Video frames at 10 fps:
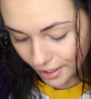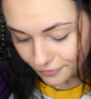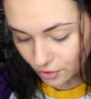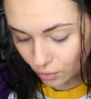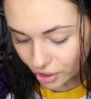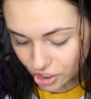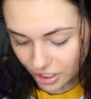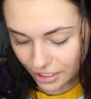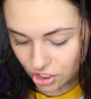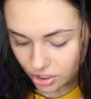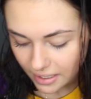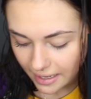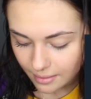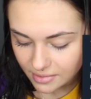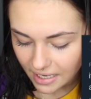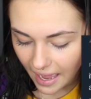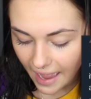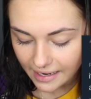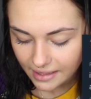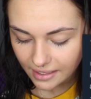If you could change your name to
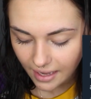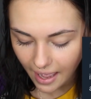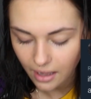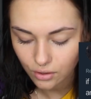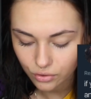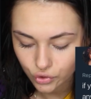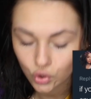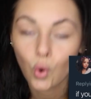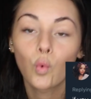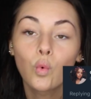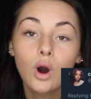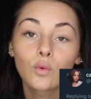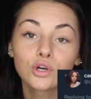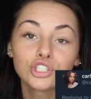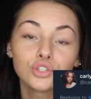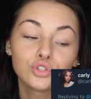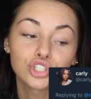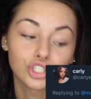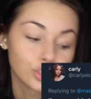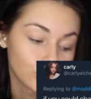anything else, what would you
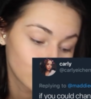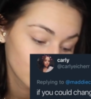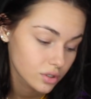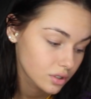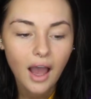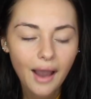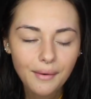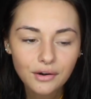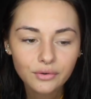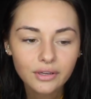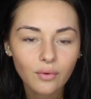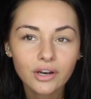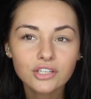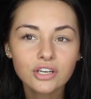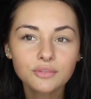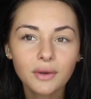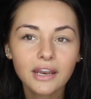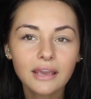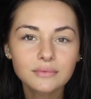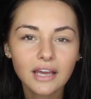choose? I wouldn't really want to change my
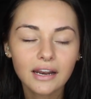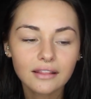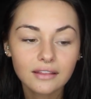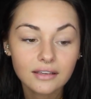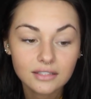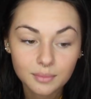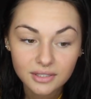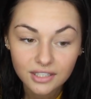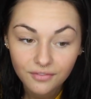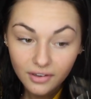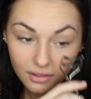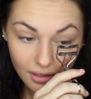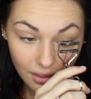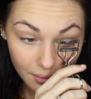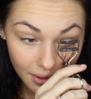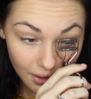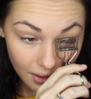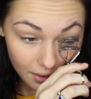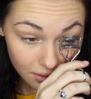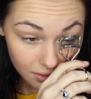name to anything specifically
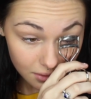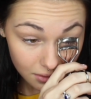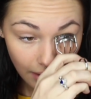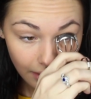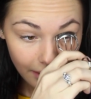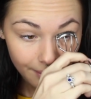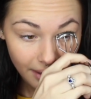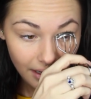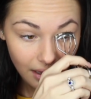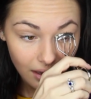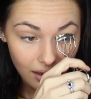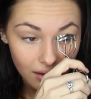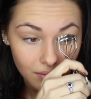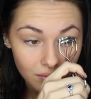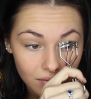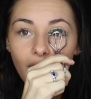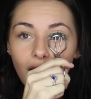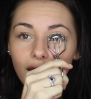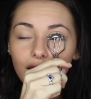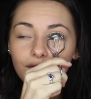because I like my name.
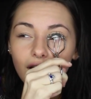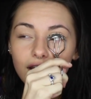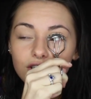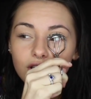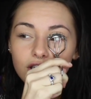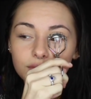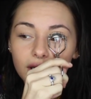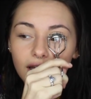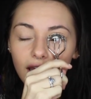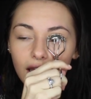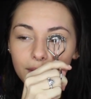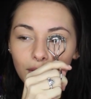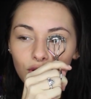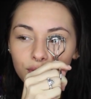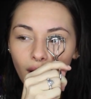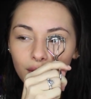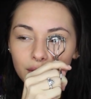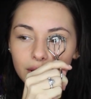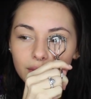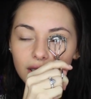But if I could change my name, it would
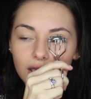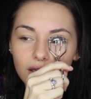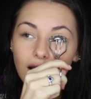probably be,